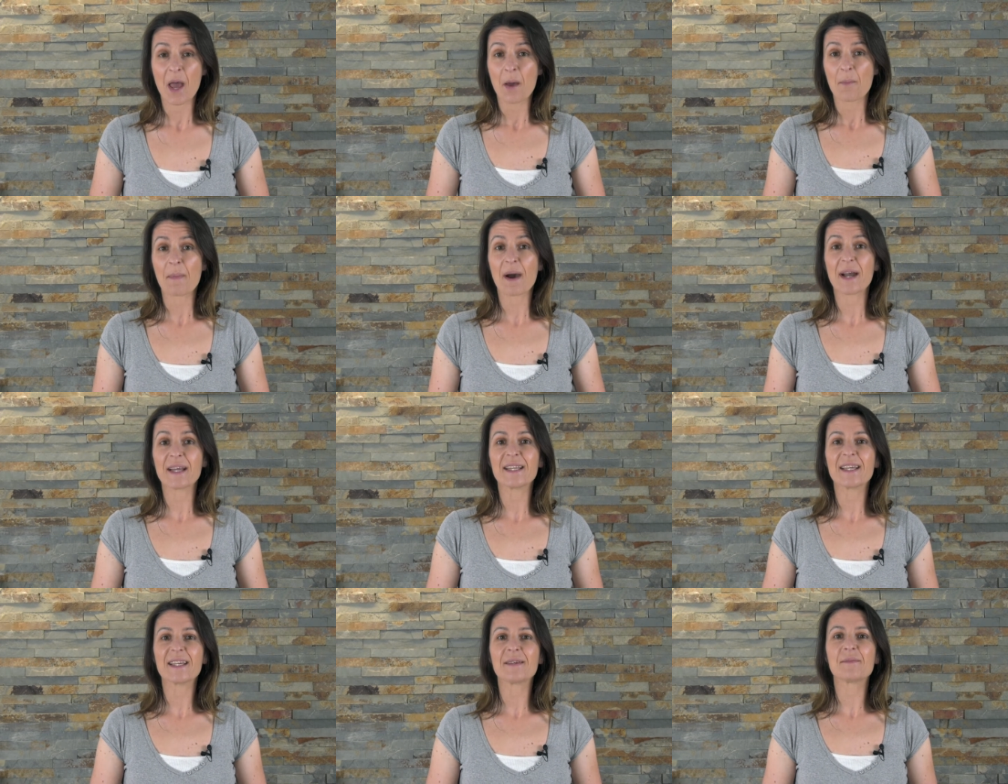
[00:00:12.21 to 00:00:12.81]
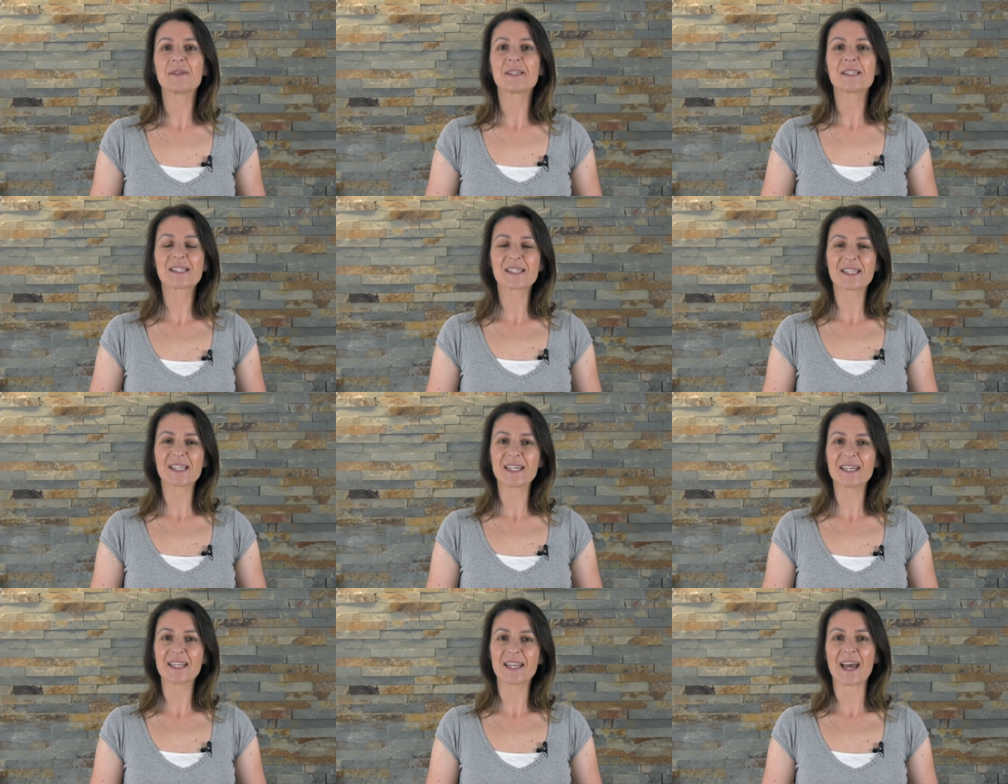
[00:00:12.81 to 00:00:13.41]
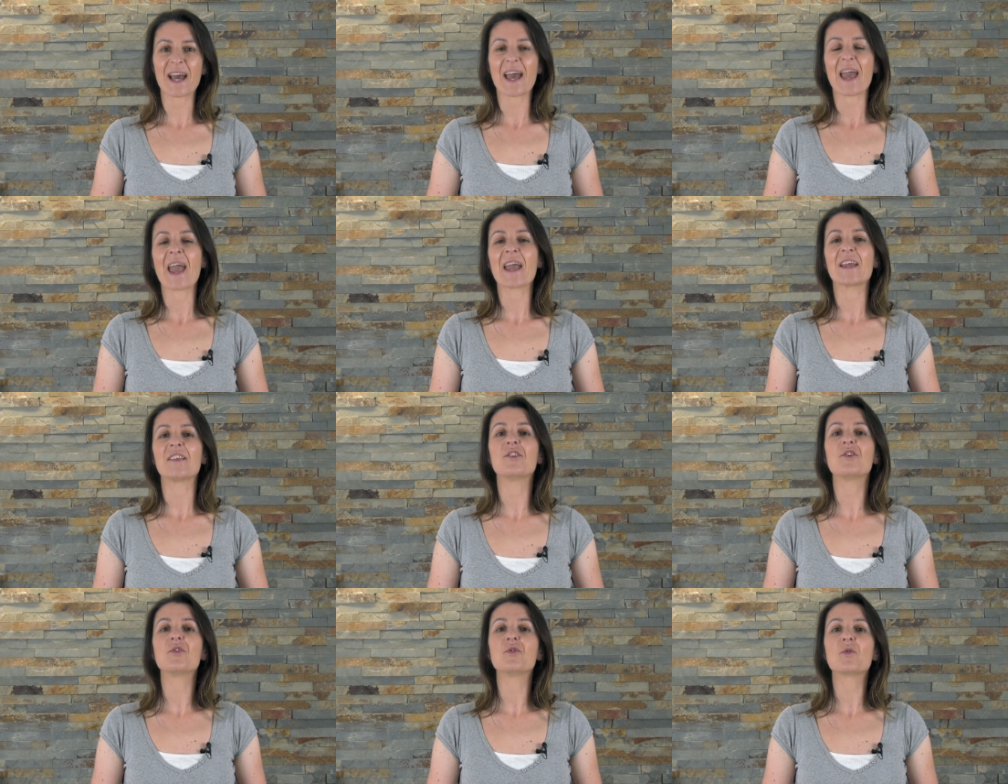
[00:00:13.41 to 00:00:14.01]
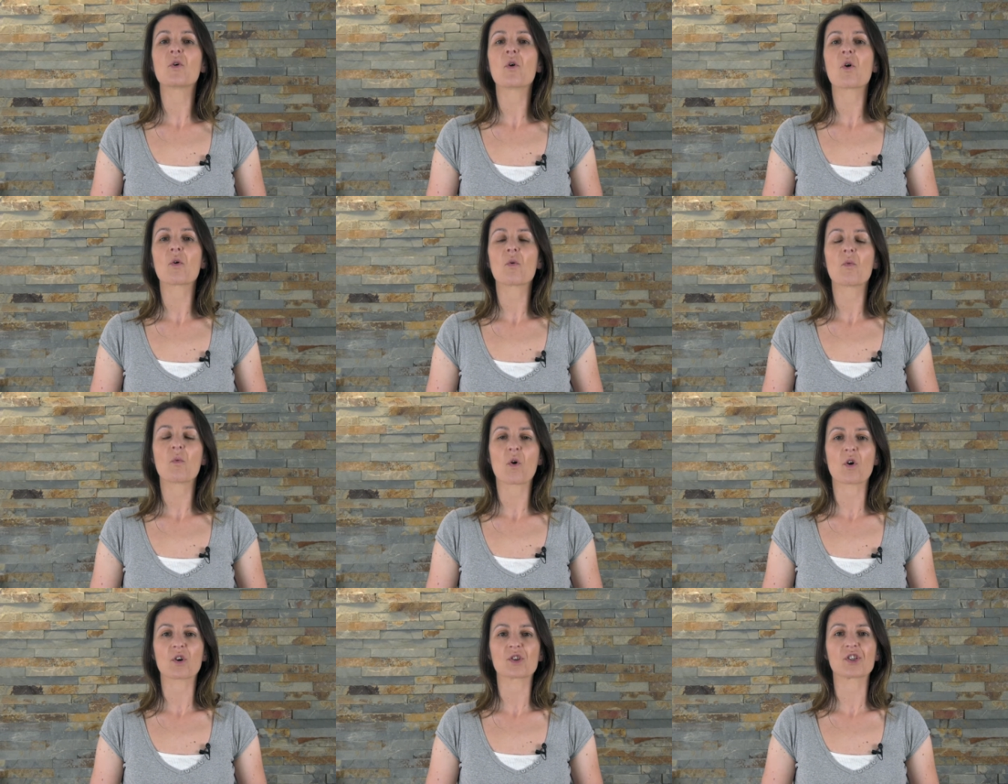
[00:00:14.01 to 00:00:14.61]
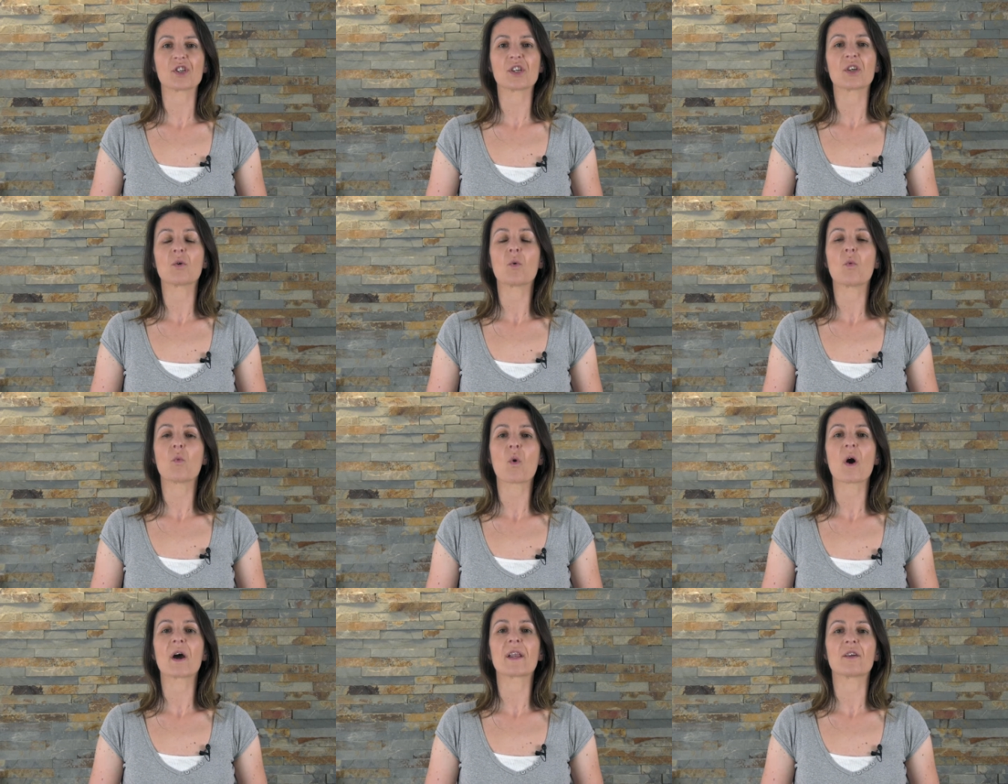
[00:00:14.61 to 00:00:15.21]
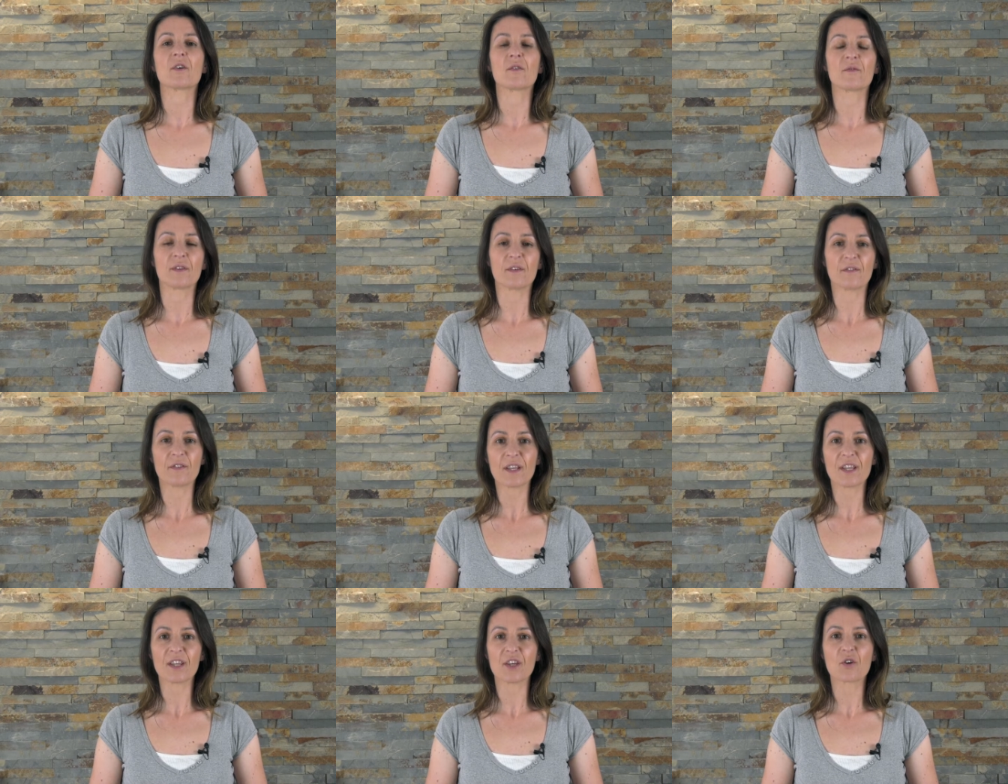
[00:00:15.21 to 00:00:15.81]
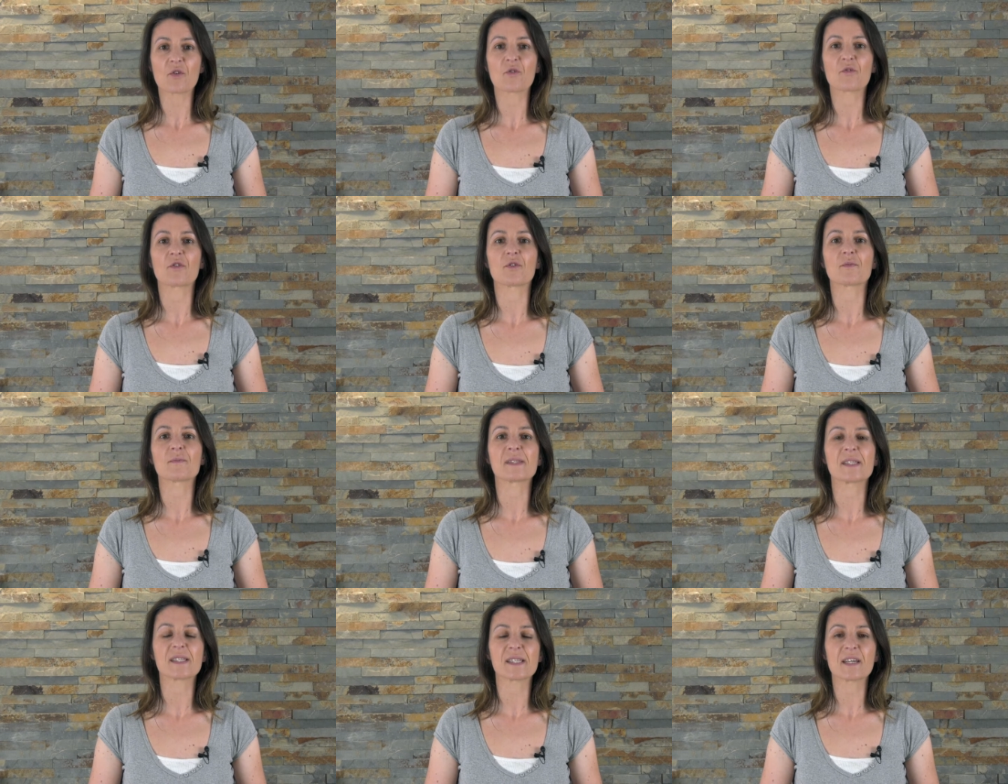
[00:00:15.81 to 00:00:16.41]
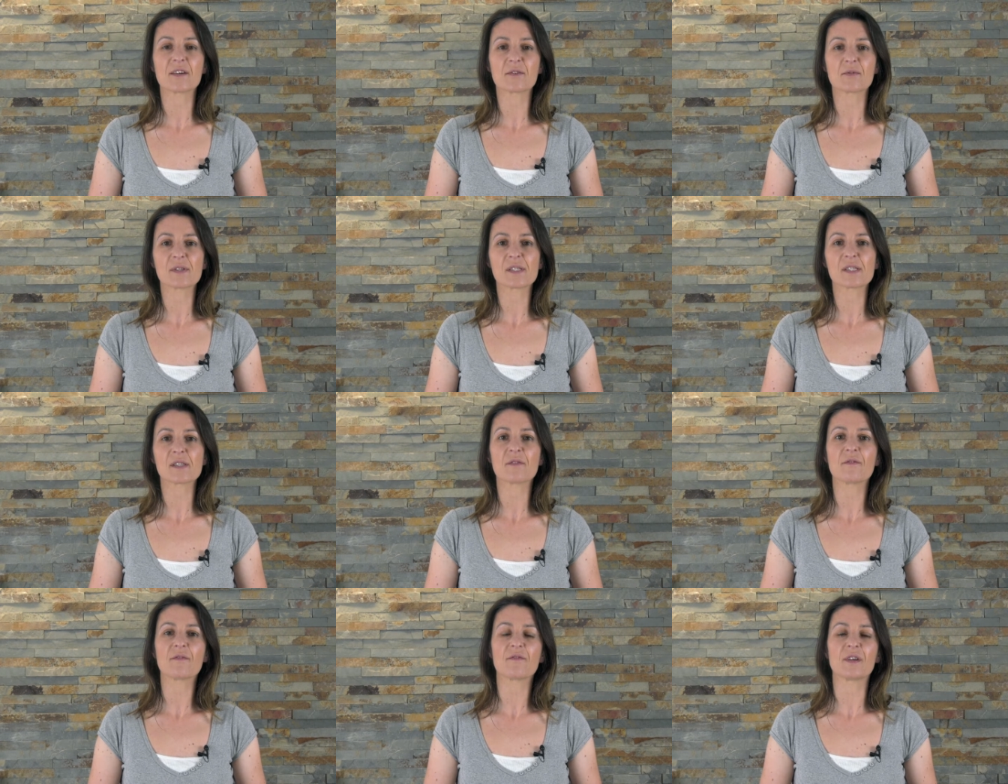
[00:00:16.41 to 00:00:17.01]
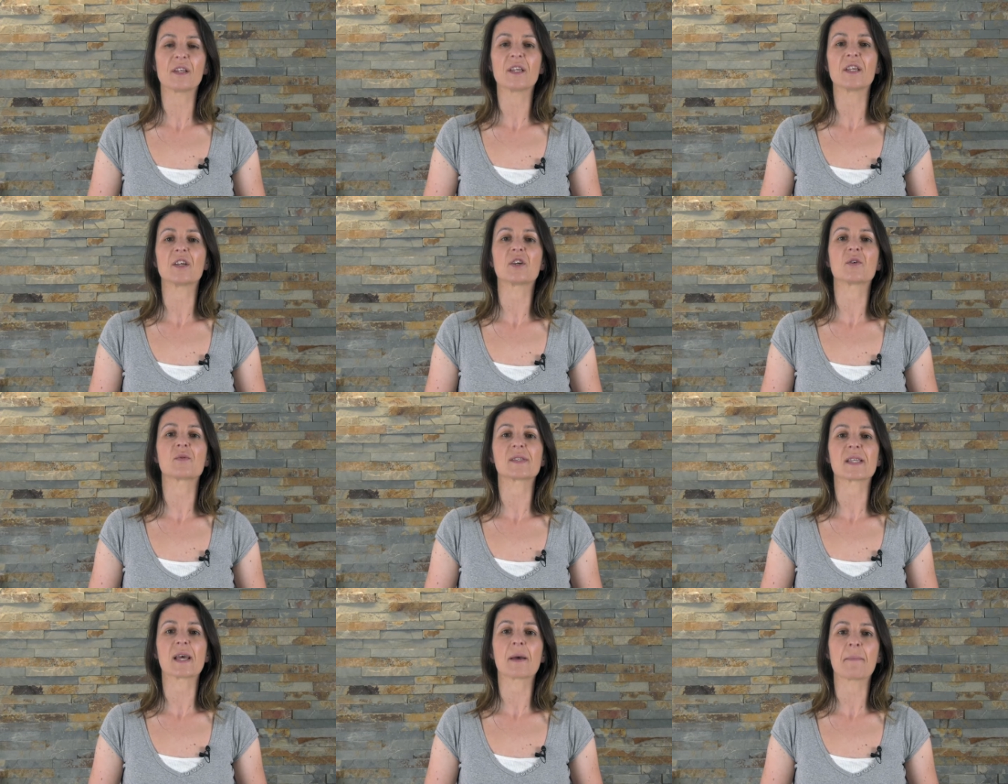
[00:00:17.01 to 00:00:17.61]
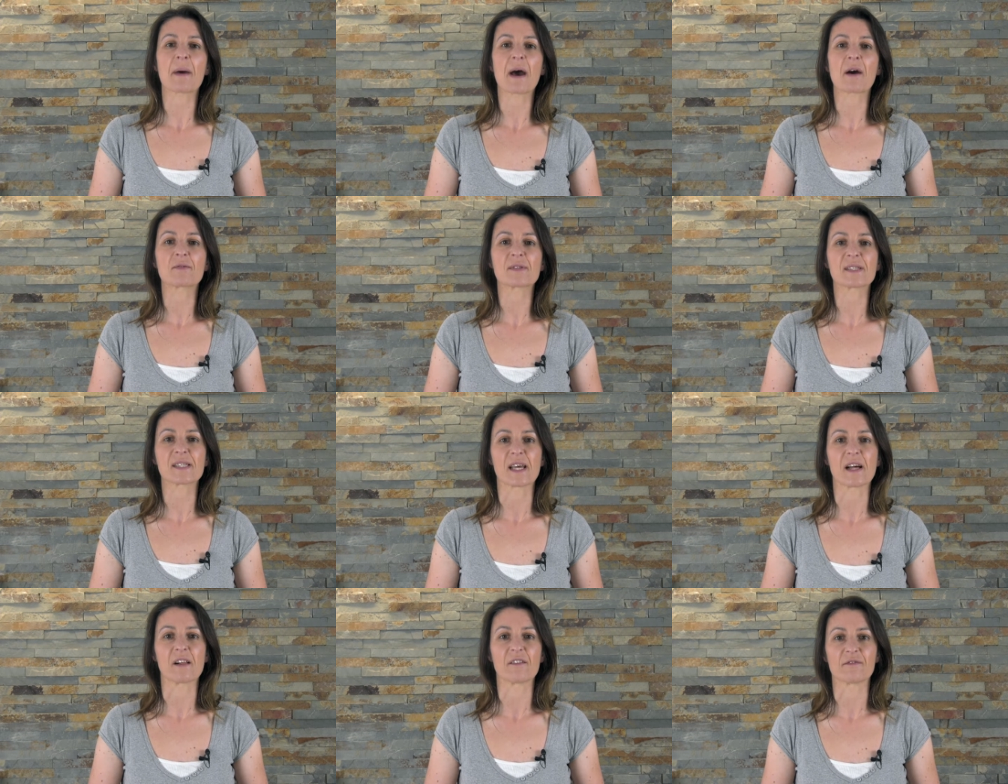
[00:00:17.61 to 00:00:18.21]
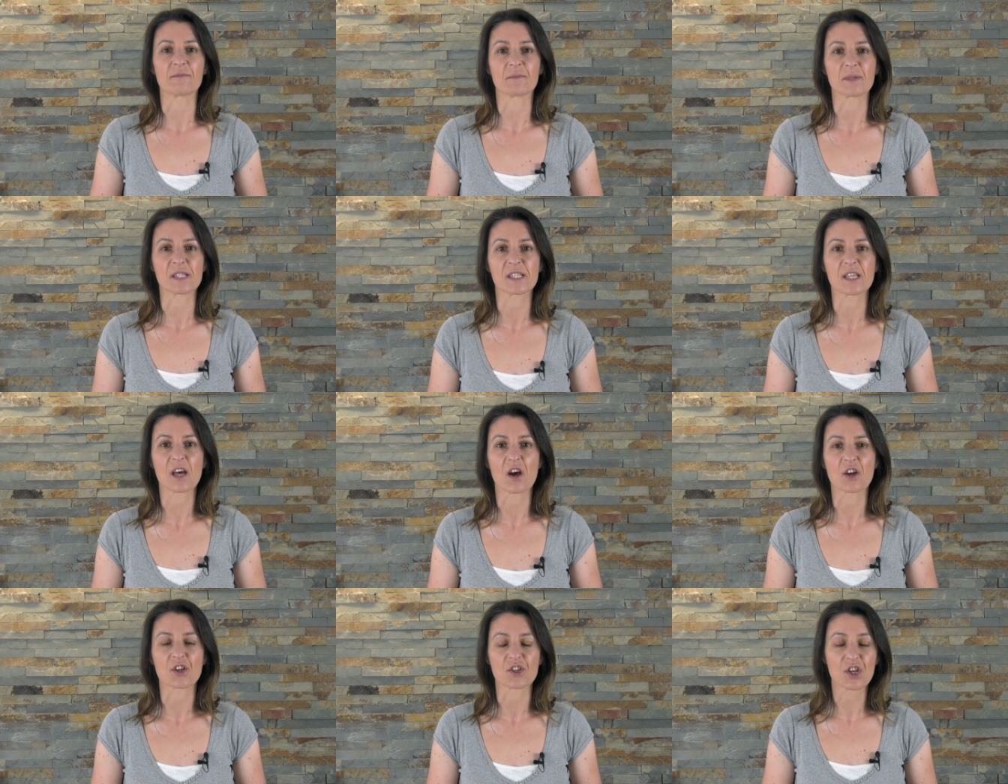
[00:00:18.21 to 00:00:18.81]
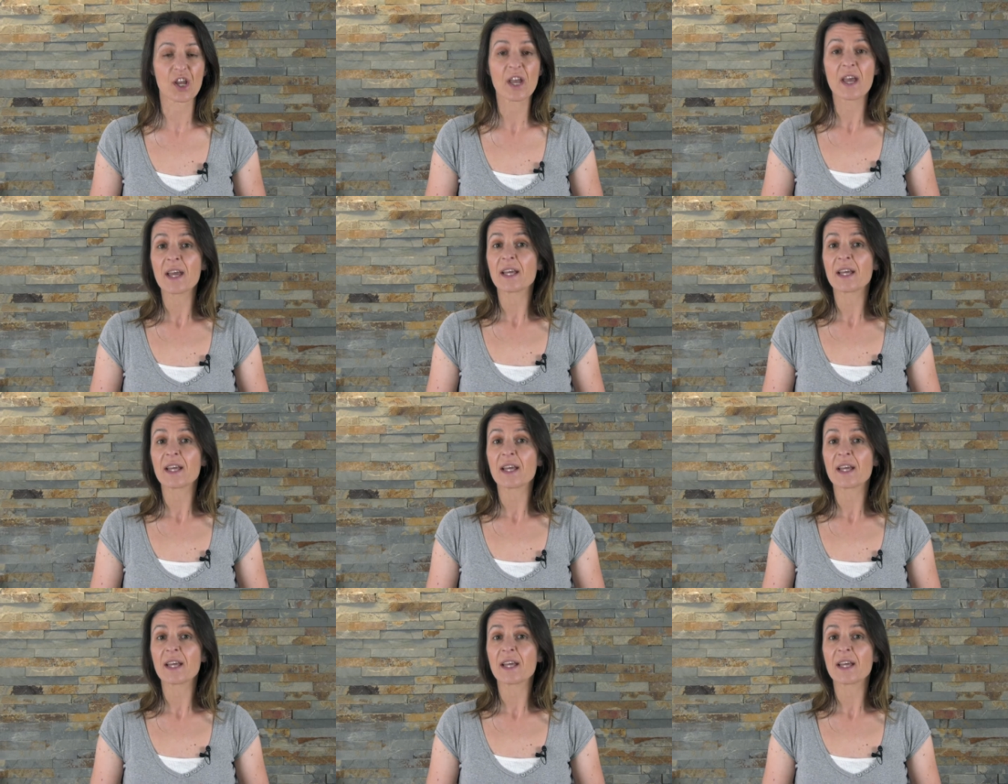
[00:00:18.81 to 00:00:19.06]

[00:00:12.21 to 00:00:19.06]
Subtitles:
My name is Tina and you are watching one of the video from series of videos about self-massage.